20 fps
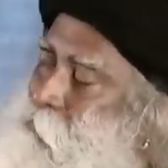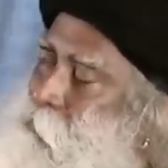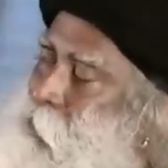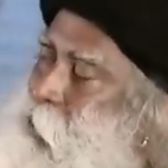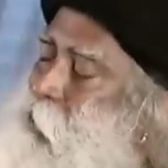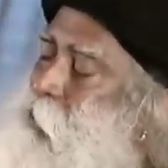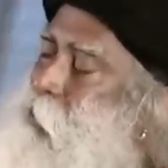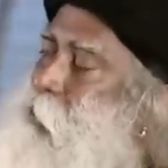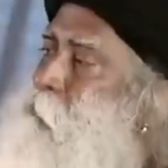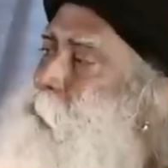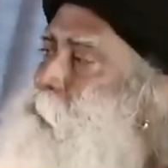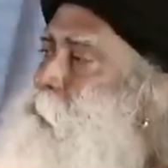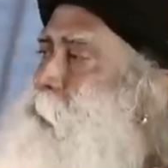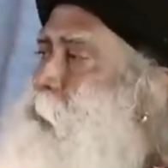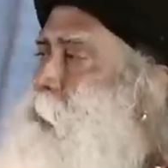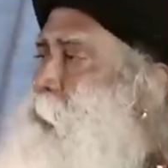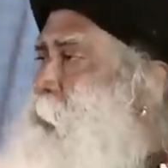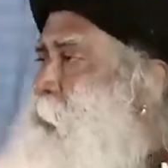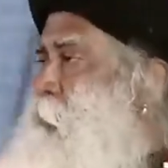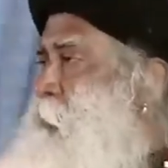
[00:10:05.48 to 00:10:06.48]
a limb
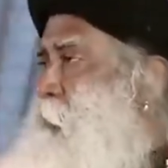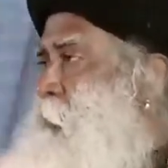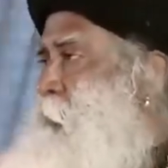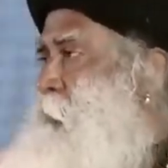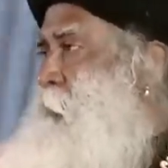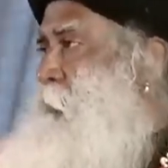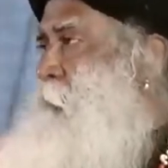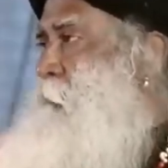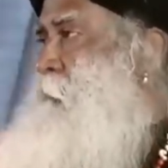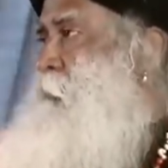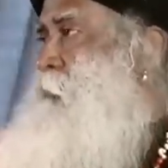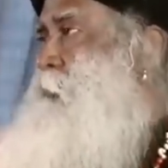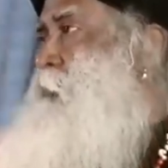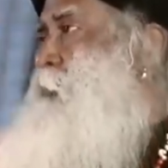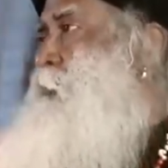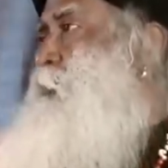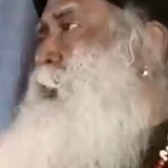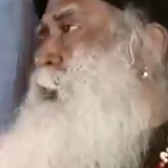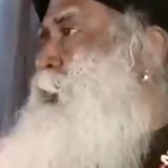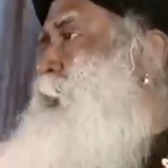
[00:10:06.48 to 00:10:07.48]
which
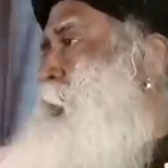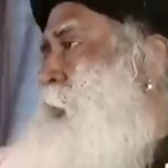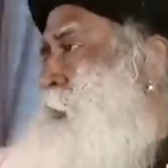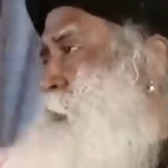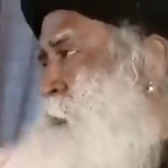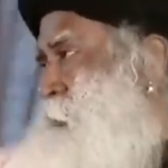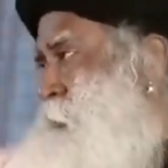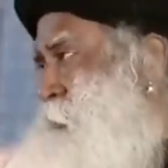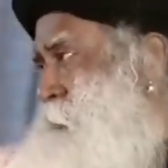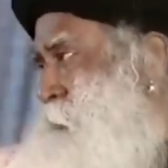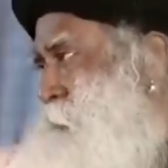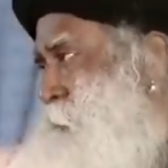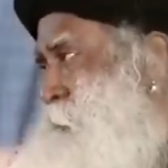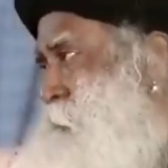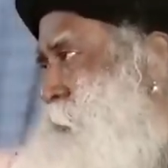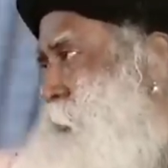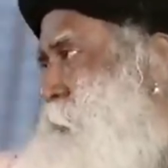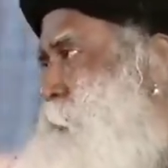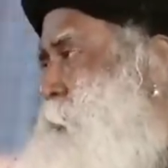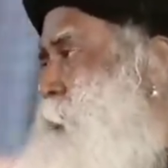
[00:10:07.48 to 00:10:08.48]
was boneless,
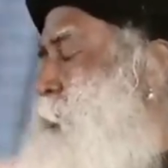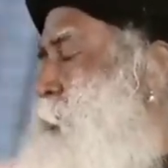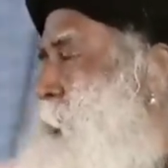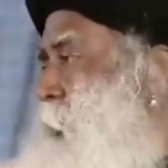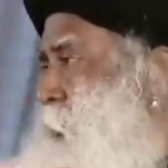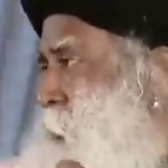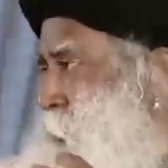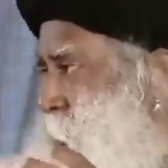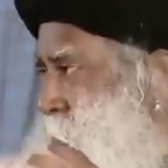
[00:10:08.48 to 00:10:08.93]
boneless